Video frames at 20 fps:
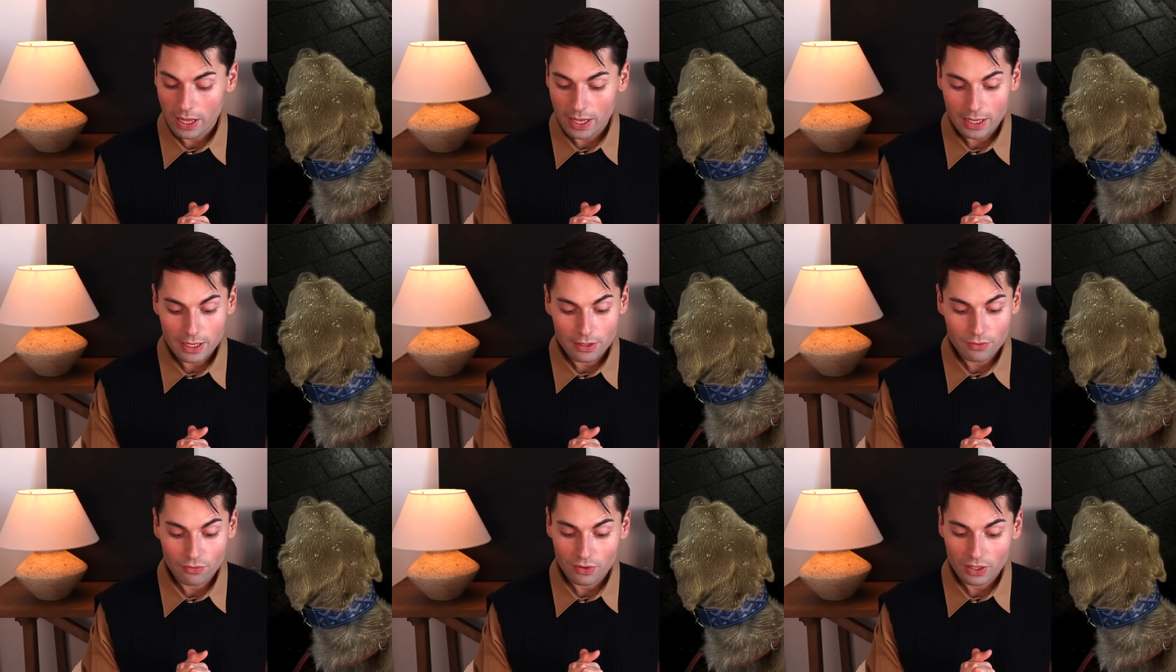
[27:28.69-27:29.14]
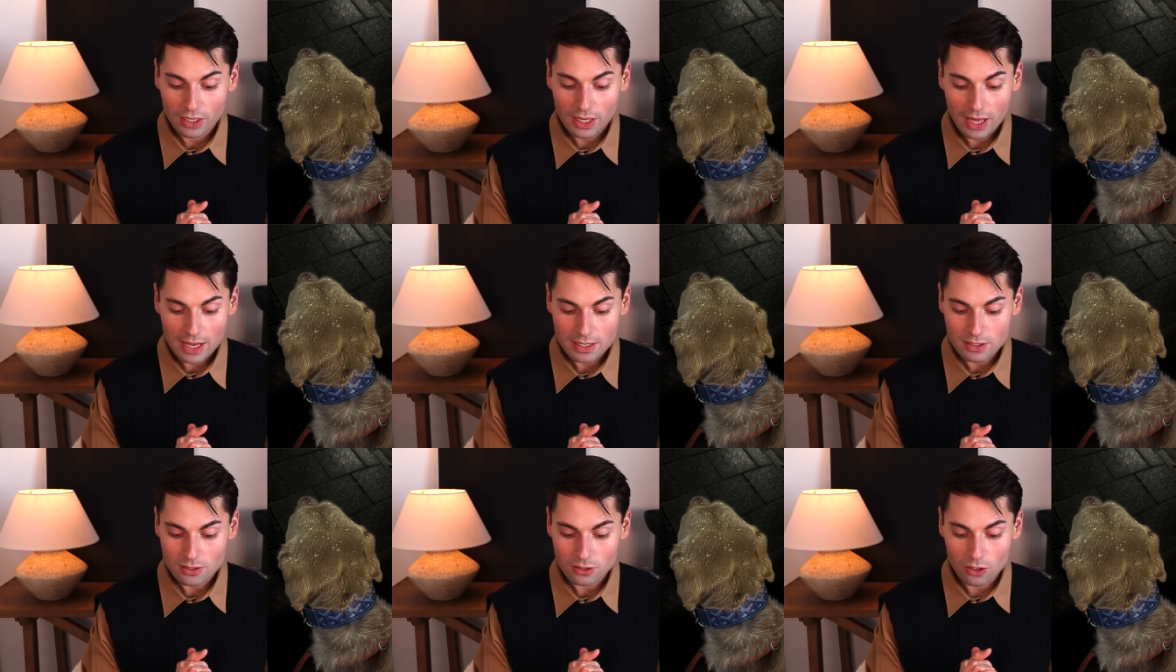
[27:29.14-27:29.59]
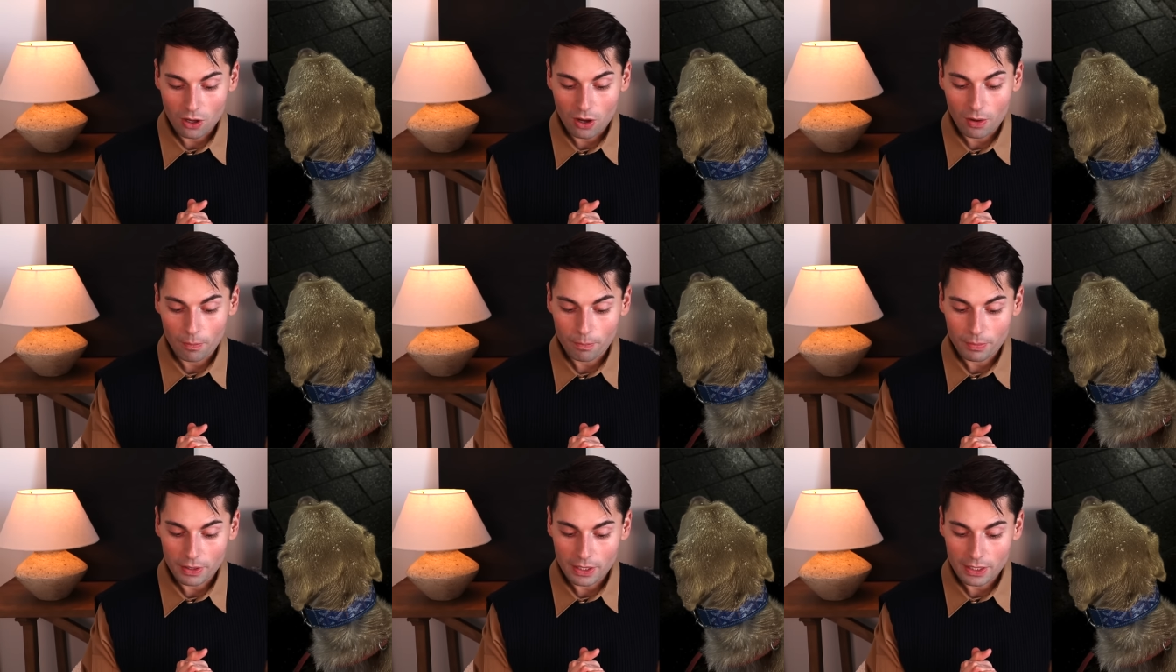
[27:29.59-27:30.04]
he really has
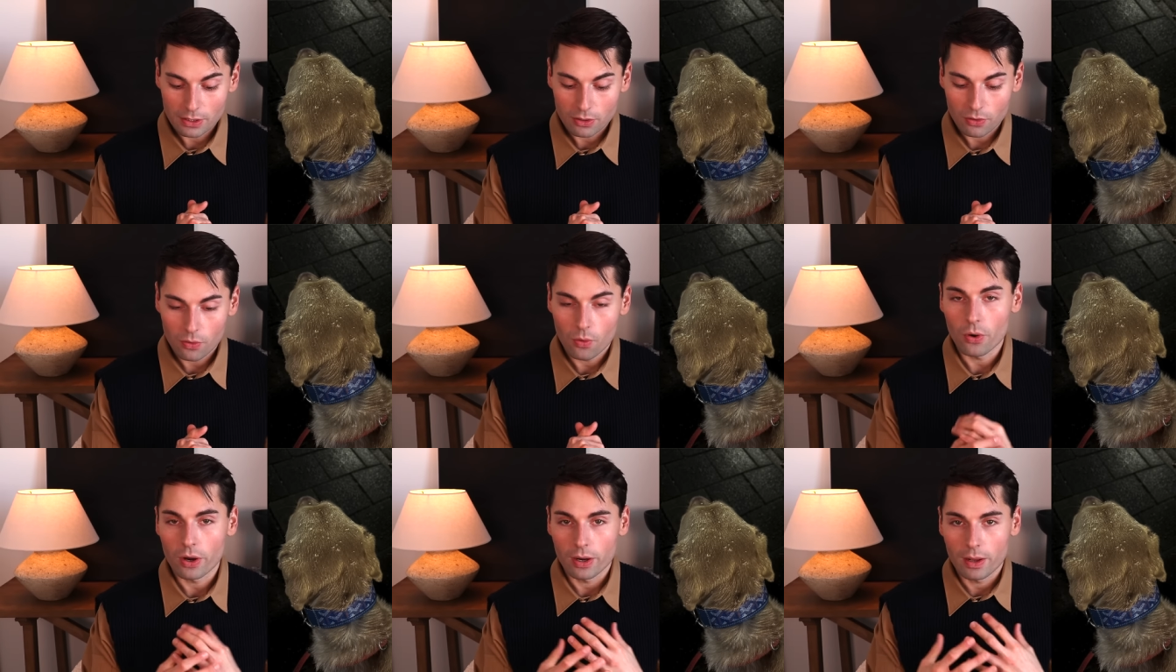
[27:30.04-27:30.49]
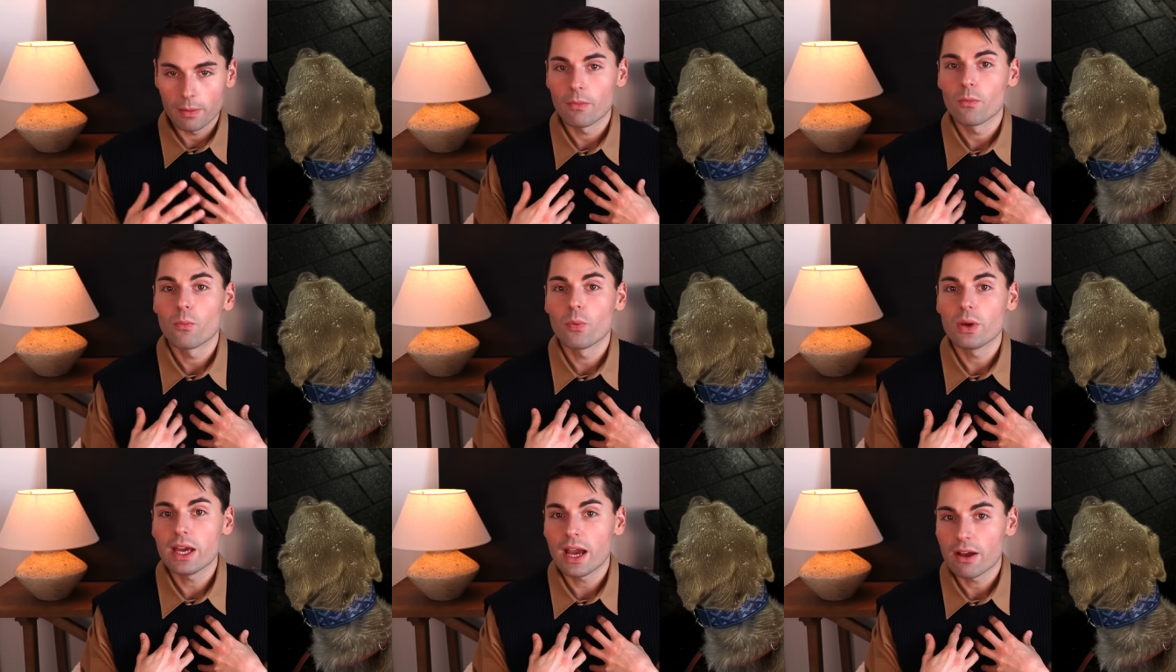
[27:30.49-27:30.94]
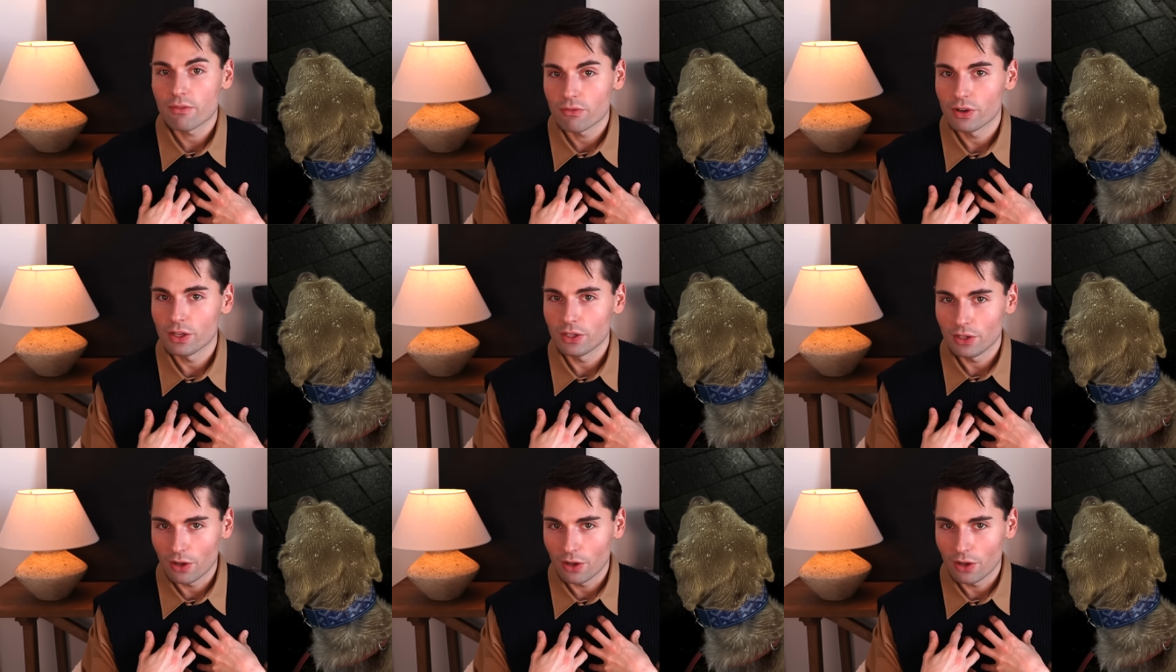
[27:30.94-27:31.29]
not been or we have really